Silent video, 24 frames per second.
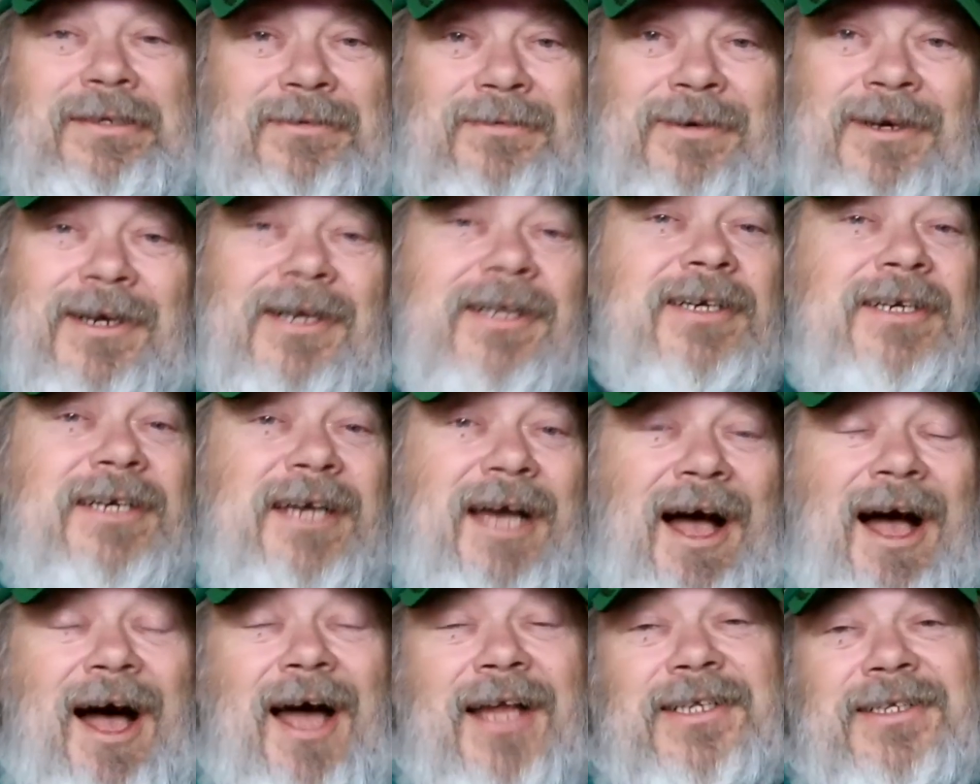really
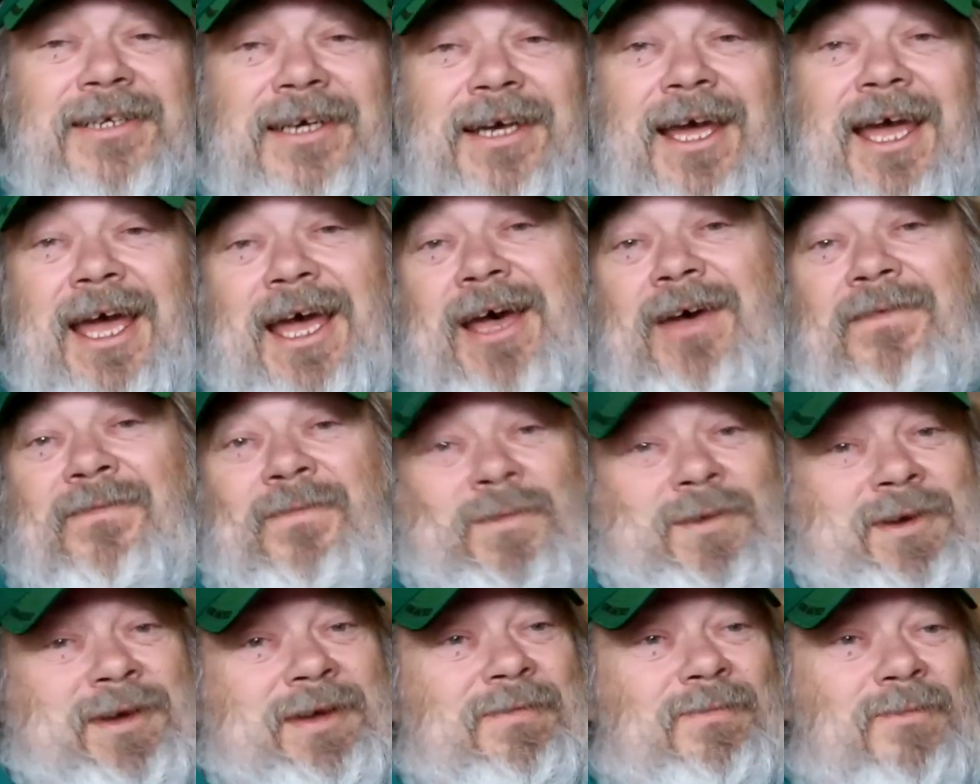ought to have
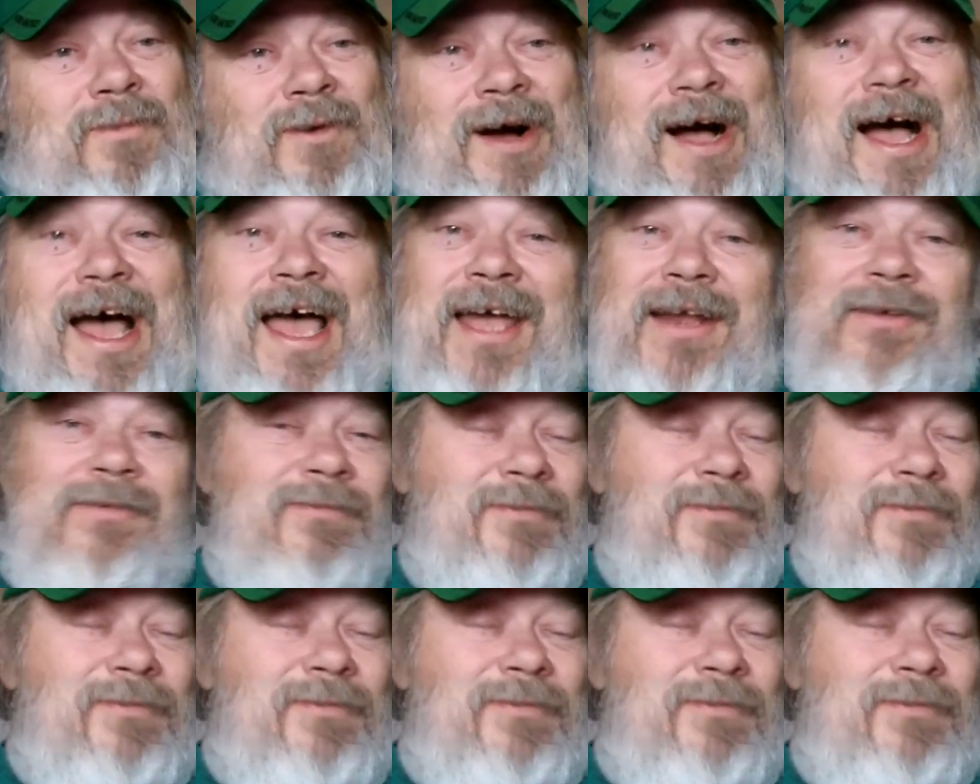one white